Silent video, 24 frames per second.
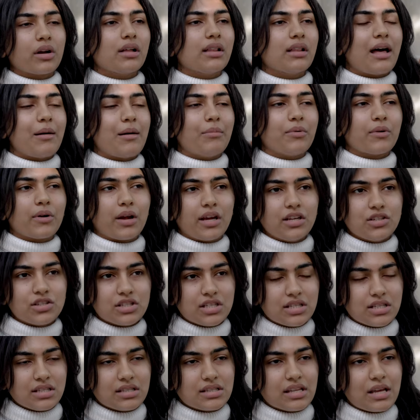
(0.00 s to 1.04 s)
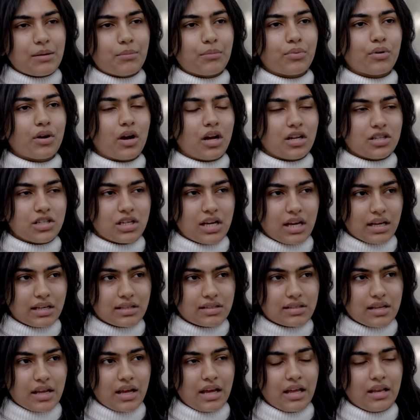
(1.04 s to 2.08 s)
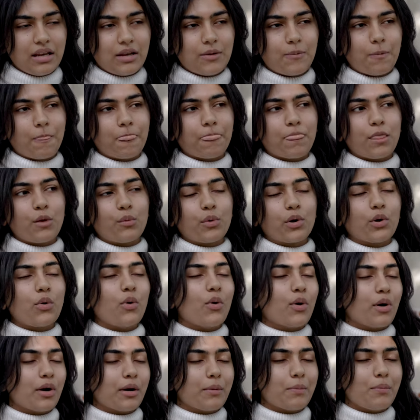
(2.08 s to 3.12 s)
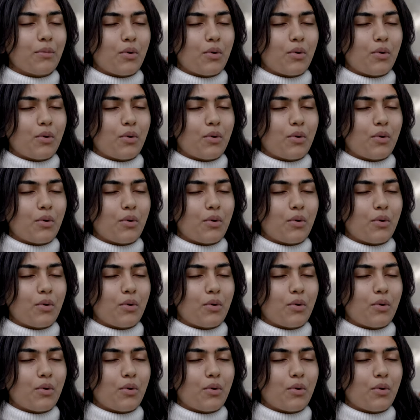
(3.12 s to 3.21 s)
collaborations and projects and record